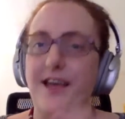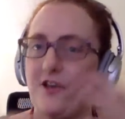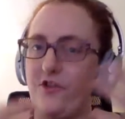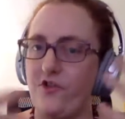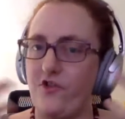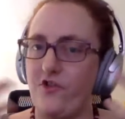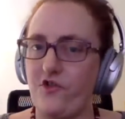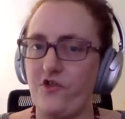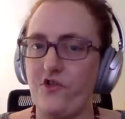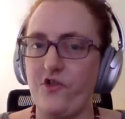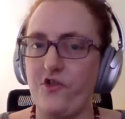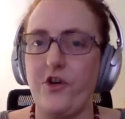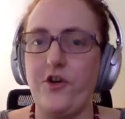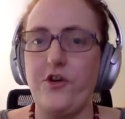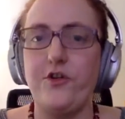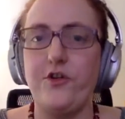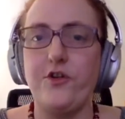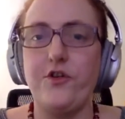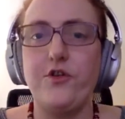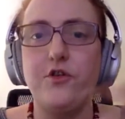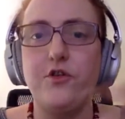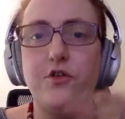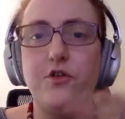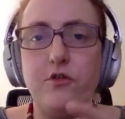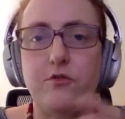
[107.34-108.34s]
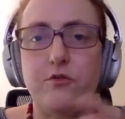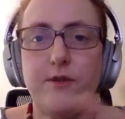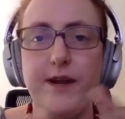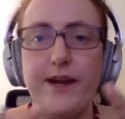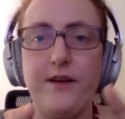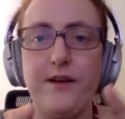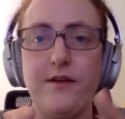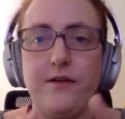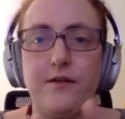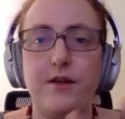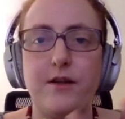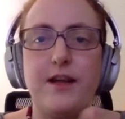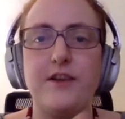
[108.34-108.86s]
So Google
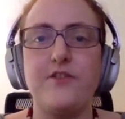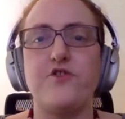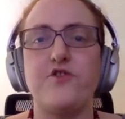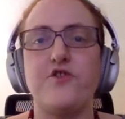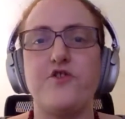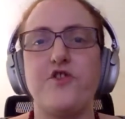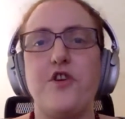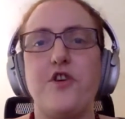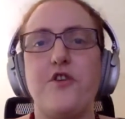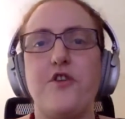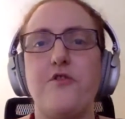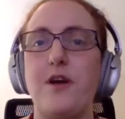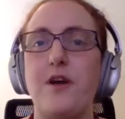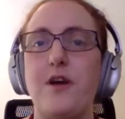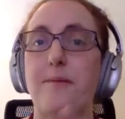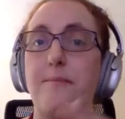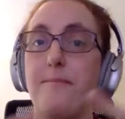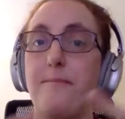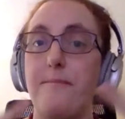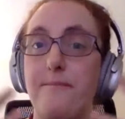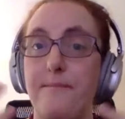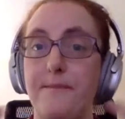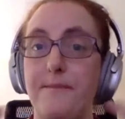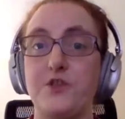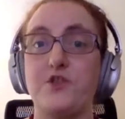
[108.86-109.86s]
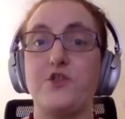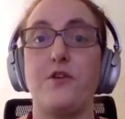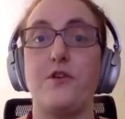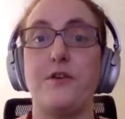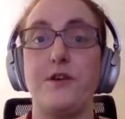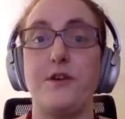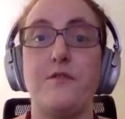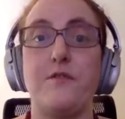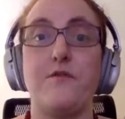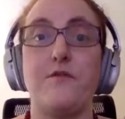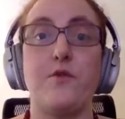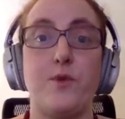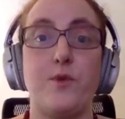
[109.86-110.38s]
run, as you know, a
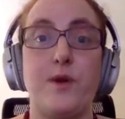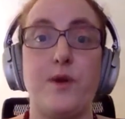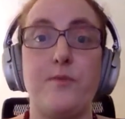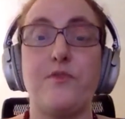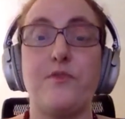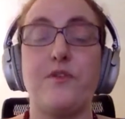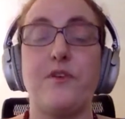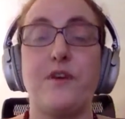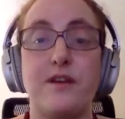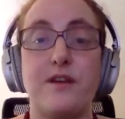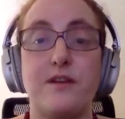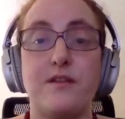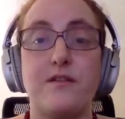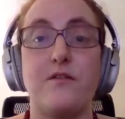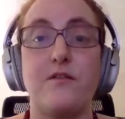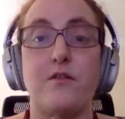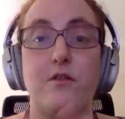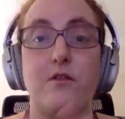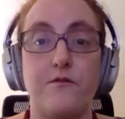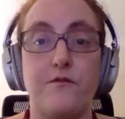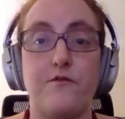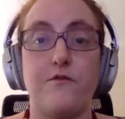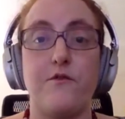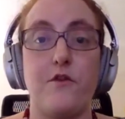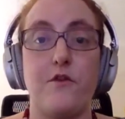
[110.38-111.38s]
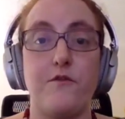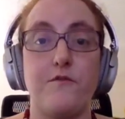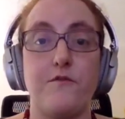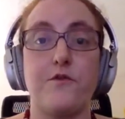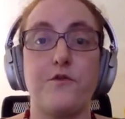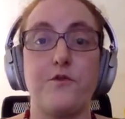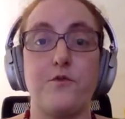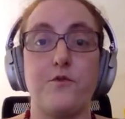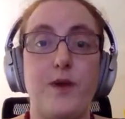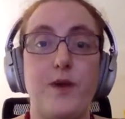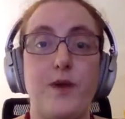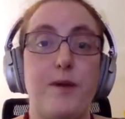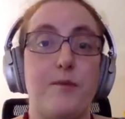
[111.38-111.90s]
majority of the website of
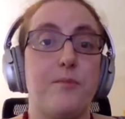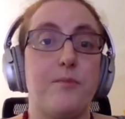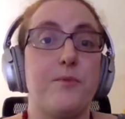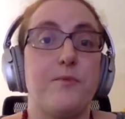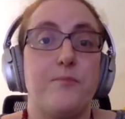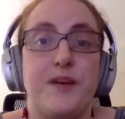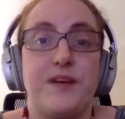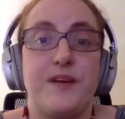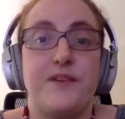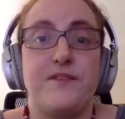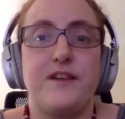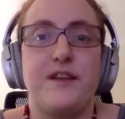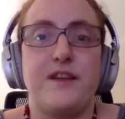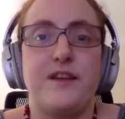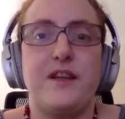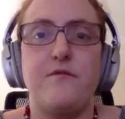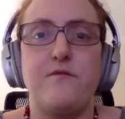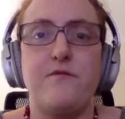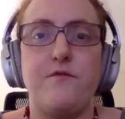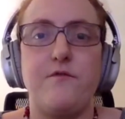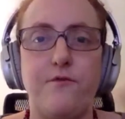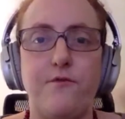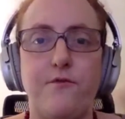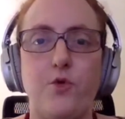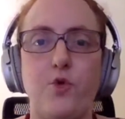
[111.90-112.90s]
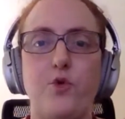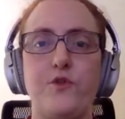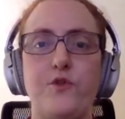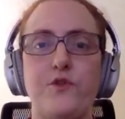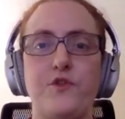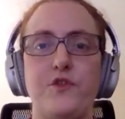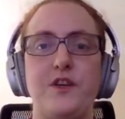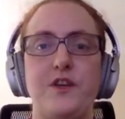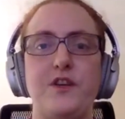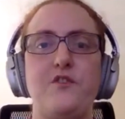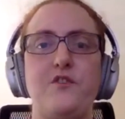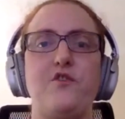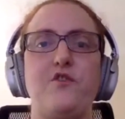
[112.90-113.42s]
the web basically falls
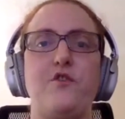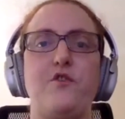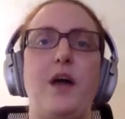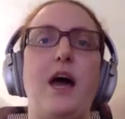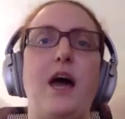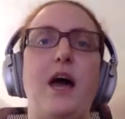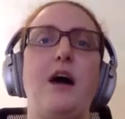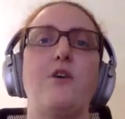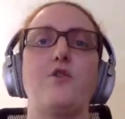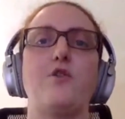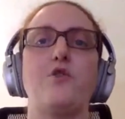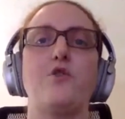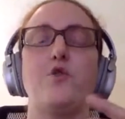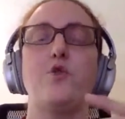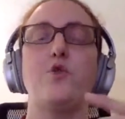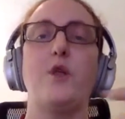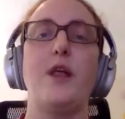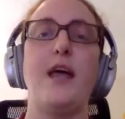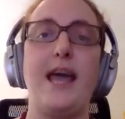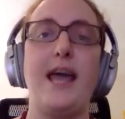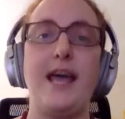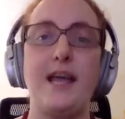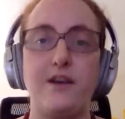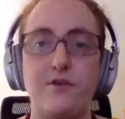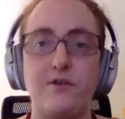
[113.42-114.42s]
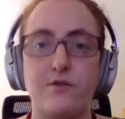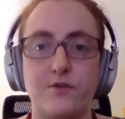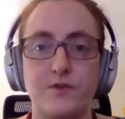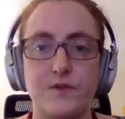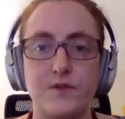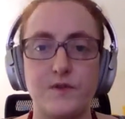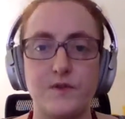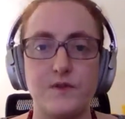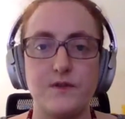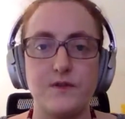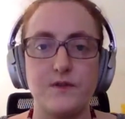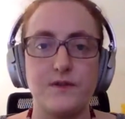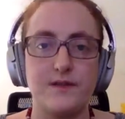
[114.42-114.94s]
into how Google
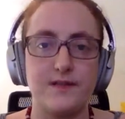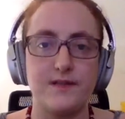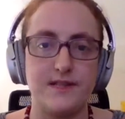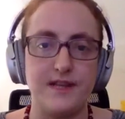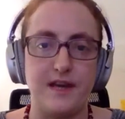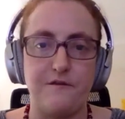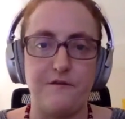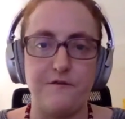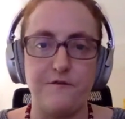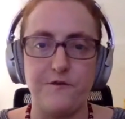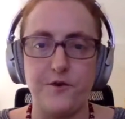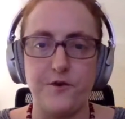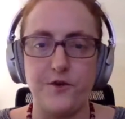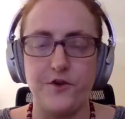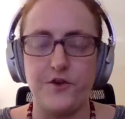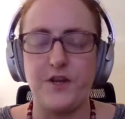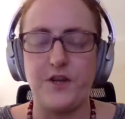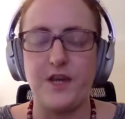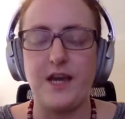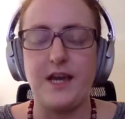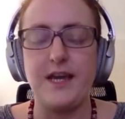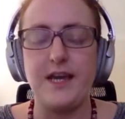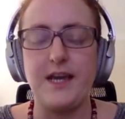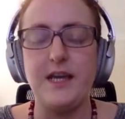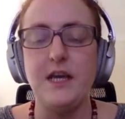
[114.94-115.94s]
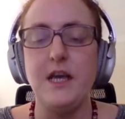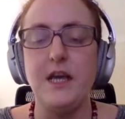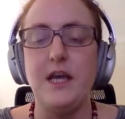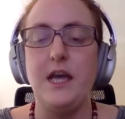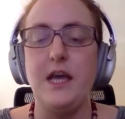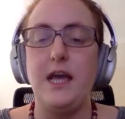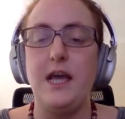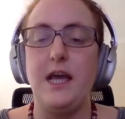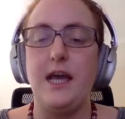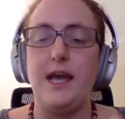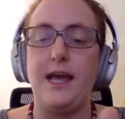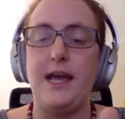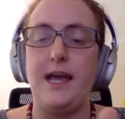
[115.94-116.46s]
handles stuff, okay?
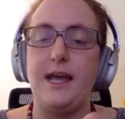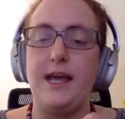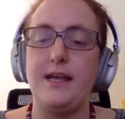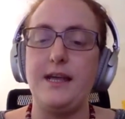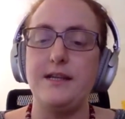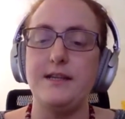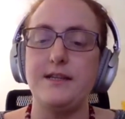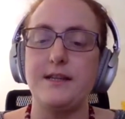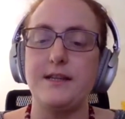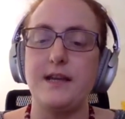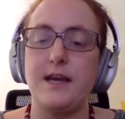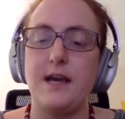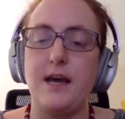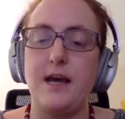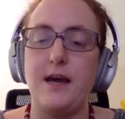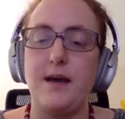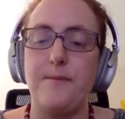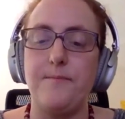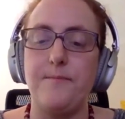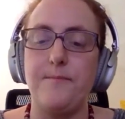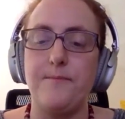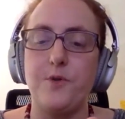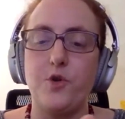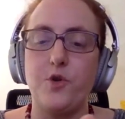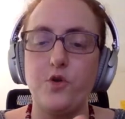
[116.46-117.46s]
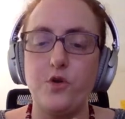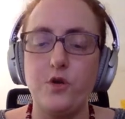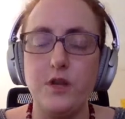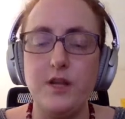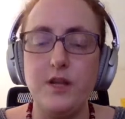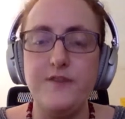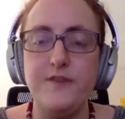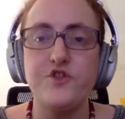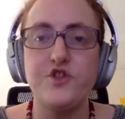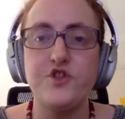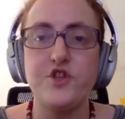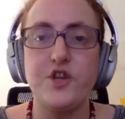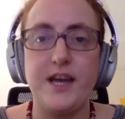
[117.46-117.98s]
And Google
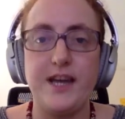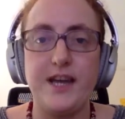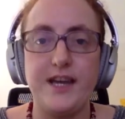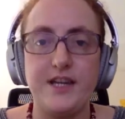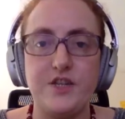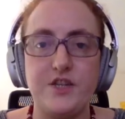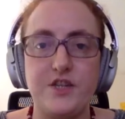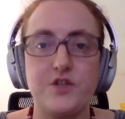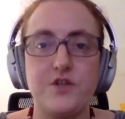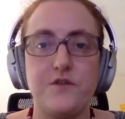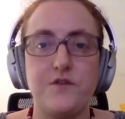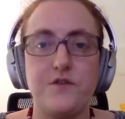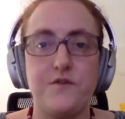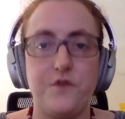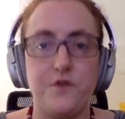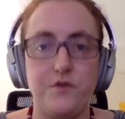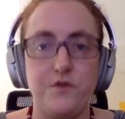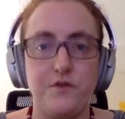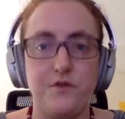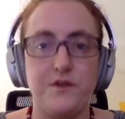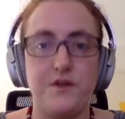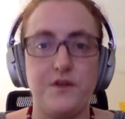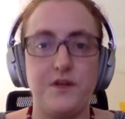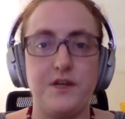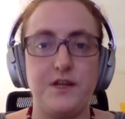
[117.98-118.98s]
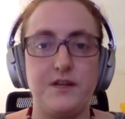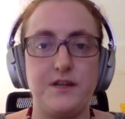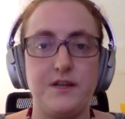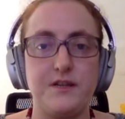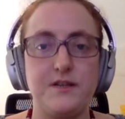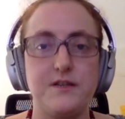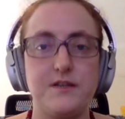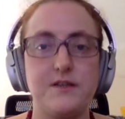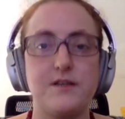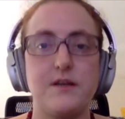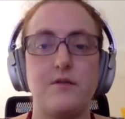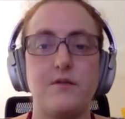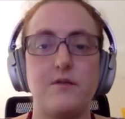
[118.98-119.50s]
have changed a few
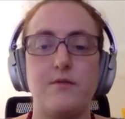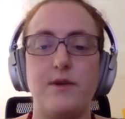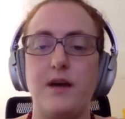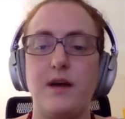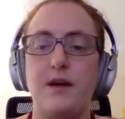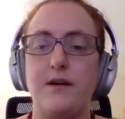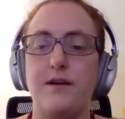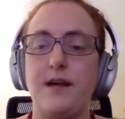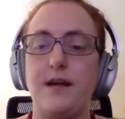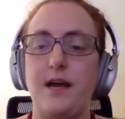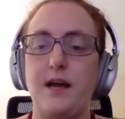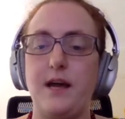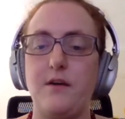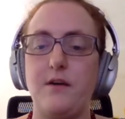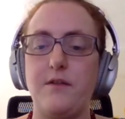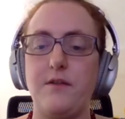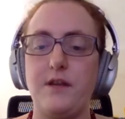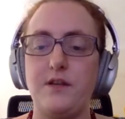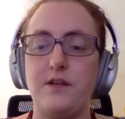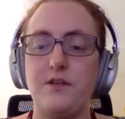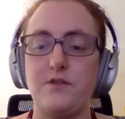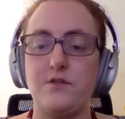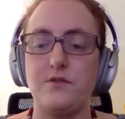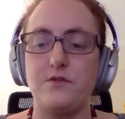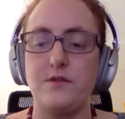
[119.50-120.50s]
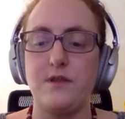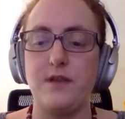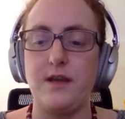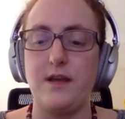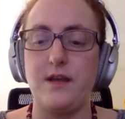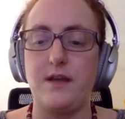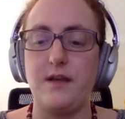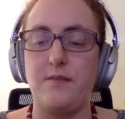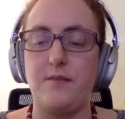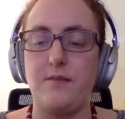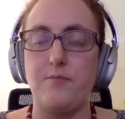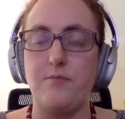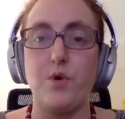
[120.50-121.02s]
things around how they
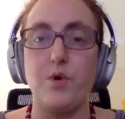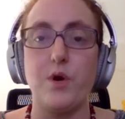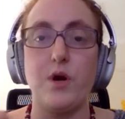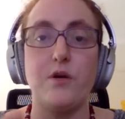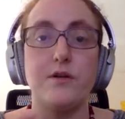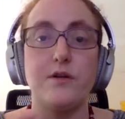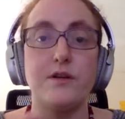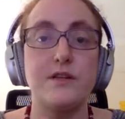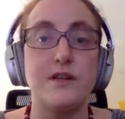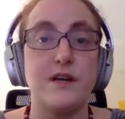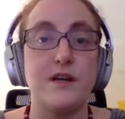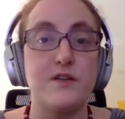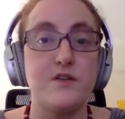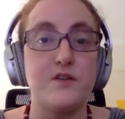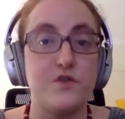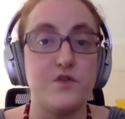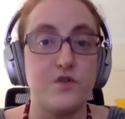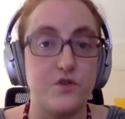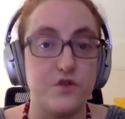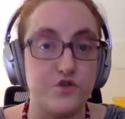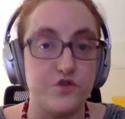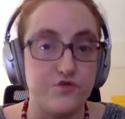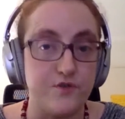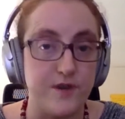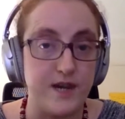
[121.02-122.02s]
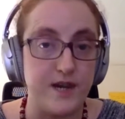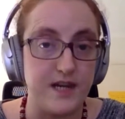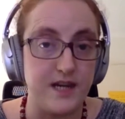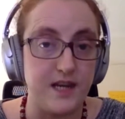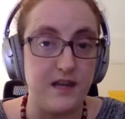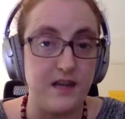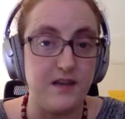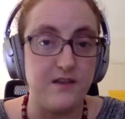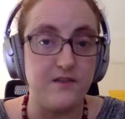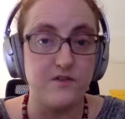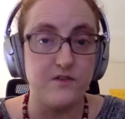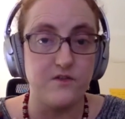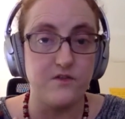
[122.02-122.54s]
prioritize search
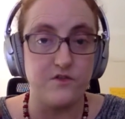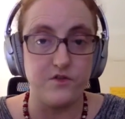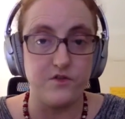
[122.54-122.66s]
rankings and